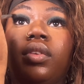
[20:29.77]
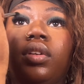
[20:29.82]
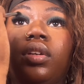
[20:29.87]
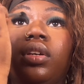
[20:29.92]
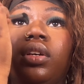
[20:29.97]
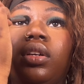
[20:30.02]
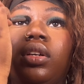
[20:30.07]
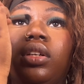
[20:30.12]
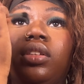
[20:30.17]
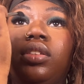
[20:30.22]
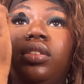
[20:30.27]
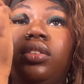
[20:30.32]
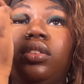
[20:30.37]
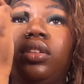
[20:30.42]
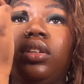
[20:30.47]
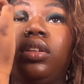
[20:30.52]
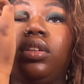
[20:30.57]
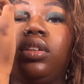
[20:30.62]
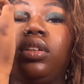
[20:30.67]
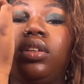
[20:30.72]
And I just
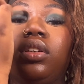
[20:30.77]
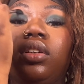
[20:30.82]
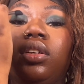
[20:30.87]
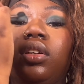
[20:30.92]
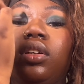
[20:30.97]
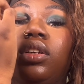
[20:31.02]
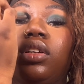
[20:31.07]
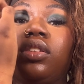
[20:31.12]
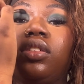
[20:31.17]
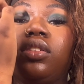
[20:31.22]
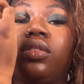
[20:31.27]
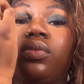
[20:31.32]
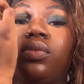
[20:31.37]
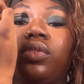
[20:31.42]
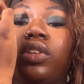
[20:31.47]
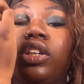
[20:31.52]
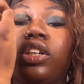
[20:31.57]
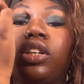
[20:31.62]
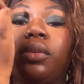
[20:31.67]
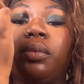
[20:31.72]
like, it's
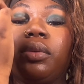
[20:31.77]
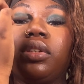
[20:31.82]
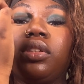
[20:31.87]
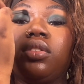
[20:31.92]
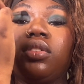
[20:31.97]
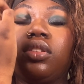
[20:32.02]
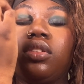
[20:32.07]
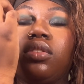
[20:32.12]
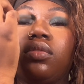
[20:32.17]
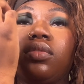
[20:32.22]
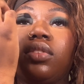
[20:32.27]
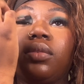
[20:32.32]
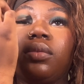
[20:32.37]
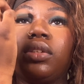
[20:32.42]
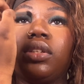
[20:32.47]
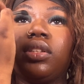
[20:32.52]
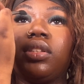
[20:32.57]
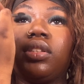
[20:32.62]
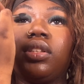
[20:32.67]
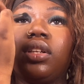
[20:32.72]
very pleasing for me
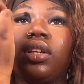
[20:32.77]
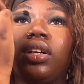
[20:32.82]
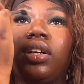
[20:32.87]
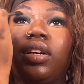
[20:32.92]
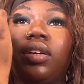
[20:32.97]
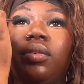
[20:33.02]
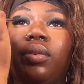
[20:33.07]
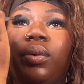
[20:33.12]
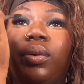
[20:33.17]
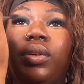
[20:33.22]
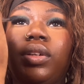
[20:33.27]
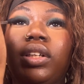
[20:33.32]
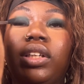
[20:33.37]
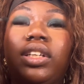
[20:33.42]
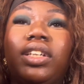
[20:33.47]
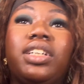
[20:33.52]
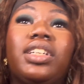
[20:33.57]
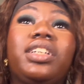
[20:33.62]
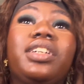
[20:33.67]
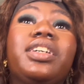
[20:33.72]
to see like a really
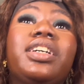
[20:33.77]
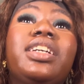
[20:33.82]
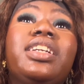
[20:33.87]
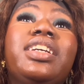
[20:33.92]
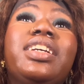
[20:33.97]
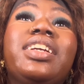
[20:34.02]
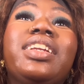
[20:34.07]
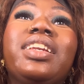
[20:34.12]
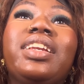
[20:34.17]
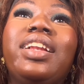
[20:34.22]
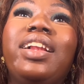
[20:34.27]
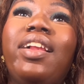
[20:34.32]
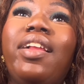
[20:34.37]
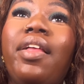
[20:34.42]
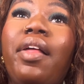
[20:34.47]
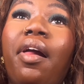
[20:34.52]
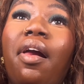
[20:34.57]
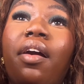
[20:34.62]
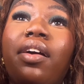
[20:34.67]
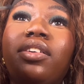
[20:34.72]
good green.
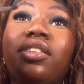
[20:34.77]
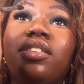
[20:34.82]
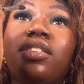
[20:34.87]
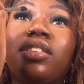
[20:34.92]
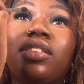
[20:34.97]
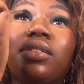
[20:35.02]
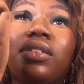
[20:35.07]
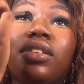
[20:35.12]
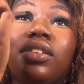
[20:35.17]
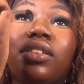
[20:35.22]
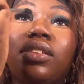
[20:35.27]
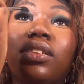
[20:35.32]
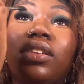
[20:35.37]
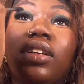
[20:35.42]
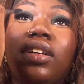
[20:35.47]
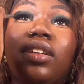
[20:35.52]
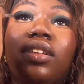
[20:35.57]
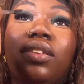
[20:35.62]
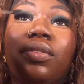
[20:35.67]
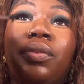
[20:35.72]
So
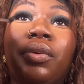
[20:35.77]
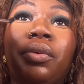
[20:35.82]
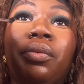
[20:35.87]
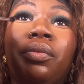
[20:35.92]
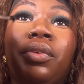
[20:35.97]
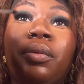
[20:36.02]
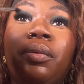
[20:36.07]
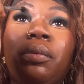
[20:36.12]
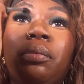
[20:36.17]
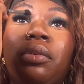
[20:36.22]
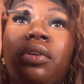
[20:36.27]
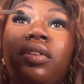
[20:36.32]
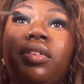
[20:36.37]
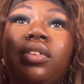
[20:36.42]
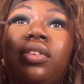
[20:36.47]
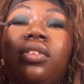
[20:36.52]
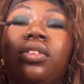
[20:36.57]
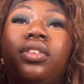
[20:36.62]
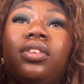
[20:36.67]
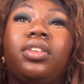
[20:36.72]
it's fun for me, but it's
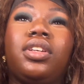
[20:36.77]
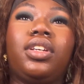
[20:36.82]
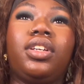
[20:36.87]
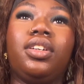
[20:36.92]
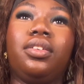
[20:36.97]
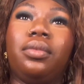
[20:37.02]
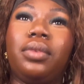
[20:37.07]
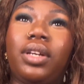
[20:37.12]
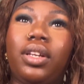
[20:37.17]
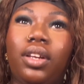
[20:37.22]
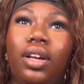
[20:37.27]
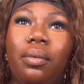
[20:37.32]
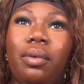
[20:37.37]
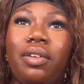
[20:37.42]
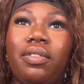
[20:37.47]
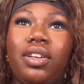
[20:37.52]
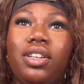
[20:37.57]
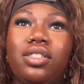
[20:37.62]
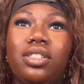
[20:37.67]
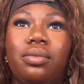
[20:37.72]
also like when I look at my
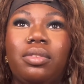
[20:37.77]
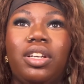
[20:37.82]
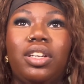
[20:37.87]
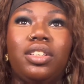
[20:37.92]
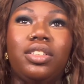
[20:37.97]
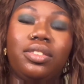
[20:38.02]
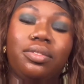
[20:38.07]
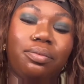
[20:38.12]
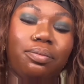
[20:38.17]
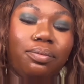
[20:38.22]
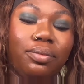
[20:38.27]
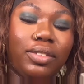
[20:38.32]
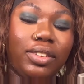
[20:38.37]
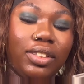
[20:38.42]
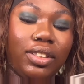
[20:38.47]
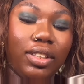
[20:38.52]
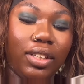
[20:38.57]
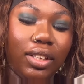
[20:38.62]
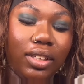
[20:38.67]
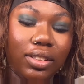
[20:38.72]
face, I'm like,
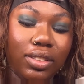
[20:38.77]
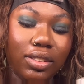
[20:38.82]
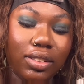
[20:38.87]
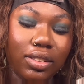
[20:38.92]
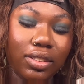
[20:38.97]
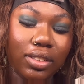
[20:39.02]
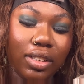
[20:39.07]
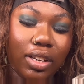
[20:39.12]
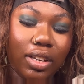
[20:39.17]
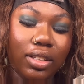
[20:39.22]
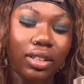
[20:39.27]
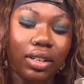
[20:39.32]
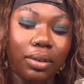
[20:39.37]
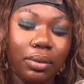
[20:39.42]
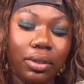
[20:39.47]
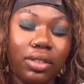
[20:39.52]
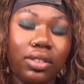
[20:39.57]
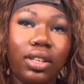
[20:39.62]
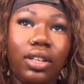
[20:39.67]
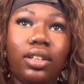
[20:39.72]
yes. And then I'm
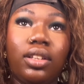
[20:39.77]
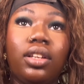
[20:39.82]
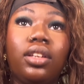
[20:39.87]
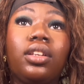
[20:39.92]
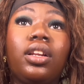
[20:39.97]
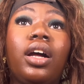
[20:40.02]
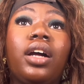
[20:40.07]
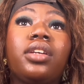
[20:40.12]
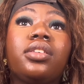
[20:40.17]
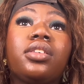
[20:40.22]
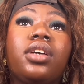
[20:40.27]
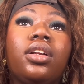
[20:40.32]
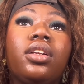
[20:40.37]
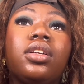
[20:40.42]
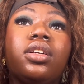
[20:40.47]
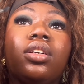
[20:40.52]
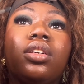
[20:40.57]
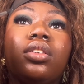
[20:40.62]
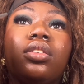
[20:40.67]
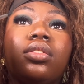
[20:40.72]
gonna take the last
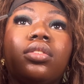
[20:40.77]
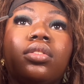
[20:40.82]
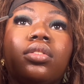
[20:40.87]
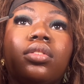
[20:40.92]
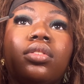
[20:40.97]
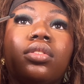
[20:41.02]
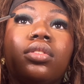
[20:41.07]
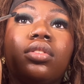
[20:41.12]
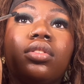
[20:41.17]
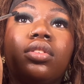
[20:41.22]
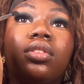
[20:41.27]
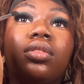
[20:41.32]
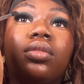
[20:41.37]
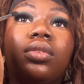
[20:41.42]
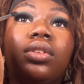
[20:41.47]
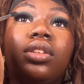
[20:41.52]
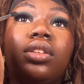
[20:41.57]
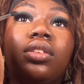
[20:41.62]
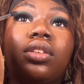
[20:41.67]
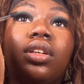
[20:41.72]
color,
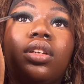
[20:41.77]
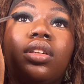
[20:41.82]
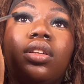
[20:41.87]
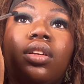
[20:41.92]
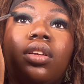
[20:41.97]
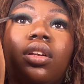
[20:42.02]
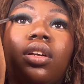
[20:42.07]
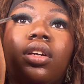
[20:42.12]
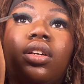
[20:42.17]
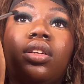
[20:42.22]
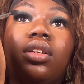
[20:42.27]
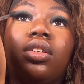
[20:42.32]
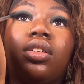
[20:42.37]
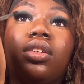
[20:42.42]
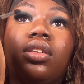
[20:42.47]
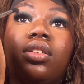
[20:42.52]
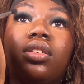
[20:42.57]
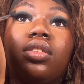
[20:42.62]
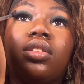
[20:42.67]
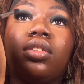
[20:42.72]
which is like the
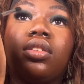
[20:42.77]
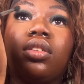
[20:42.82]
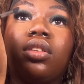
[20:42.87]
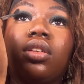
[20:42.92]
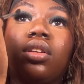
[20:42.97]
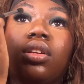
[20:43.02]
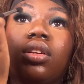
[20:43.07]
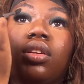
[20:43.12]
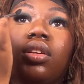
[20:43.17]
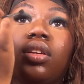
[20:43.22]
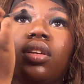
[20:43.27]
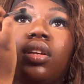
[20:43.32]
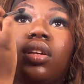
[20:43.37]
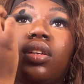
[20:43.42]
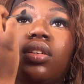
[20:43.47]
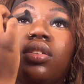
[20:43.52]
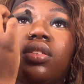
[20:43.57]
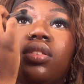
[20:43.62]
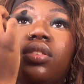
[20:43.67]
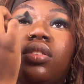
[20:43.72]
lightest,
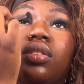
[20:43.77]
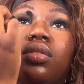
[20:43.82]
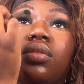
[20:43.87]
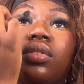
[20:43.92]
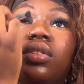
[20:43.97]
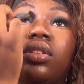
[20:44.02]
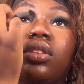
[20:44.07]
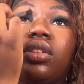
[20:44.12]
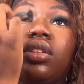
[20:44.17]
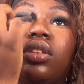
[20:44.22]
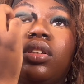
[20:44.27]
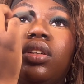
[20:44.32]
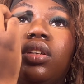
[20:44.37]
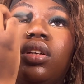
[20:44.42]
and just really